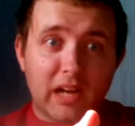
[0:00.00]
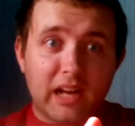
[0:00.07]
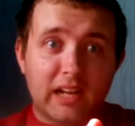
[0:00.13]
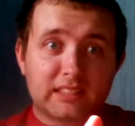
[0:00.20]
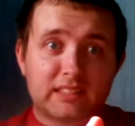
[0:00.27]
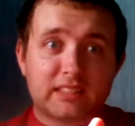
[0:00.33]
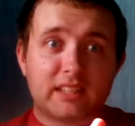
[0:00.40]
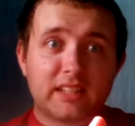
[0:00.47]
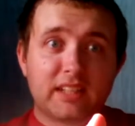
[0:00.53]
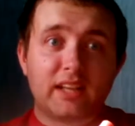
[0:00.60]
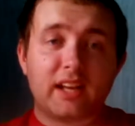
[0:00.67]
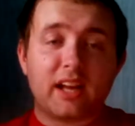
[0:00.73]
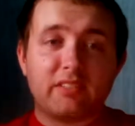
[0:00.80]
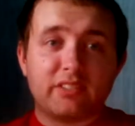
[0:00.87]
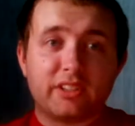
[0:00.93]
but
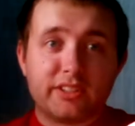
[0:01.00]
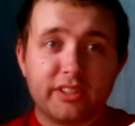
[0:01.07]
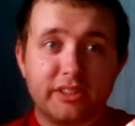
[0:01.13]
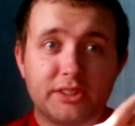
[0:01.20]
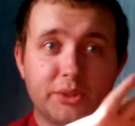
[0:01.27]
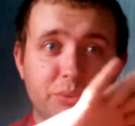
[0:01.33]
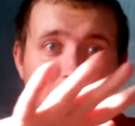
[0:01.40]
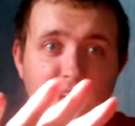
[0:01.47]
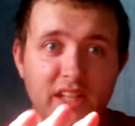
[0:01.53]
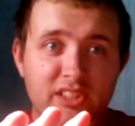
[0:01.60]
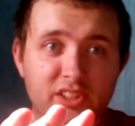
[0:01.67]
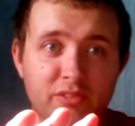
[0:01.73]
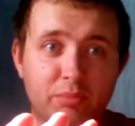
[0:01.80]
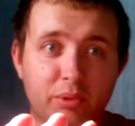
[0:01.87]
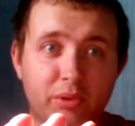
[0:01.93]
have a crucial
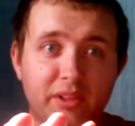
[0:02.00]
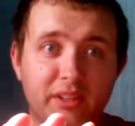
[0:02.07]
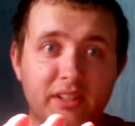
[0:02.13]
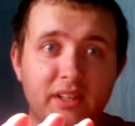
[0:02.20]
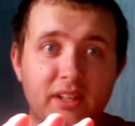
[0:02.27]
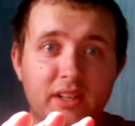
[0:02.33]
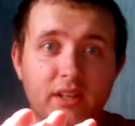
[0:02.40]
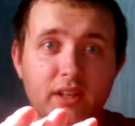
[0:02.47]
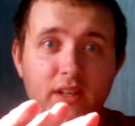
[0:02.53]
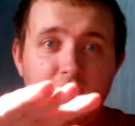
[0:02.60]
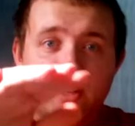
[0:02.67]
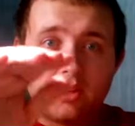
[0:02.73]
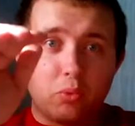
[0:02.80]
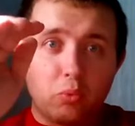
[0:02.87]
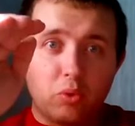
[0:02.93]
cutoff point
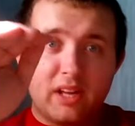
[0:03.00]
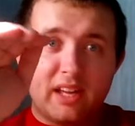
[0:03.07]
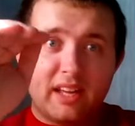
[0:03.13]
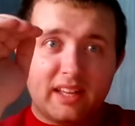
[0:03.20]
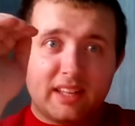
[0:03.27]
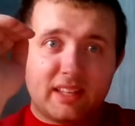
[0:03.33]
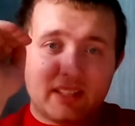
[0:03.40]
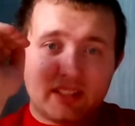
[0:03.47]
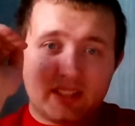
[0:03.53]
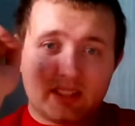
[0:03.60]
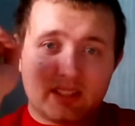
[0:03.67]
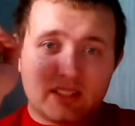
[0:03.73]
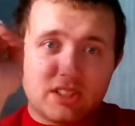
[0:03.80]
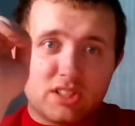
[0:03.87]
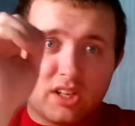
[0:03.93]
where
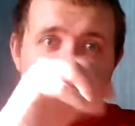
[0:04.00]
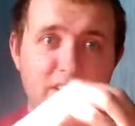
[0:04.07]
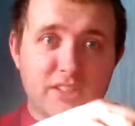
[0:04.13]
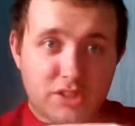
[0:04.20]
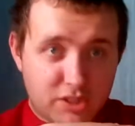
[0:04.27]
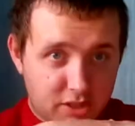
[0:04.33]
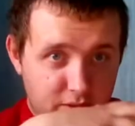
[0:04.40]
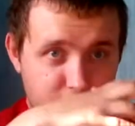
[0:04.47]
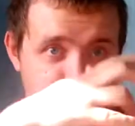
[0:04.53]
the tyres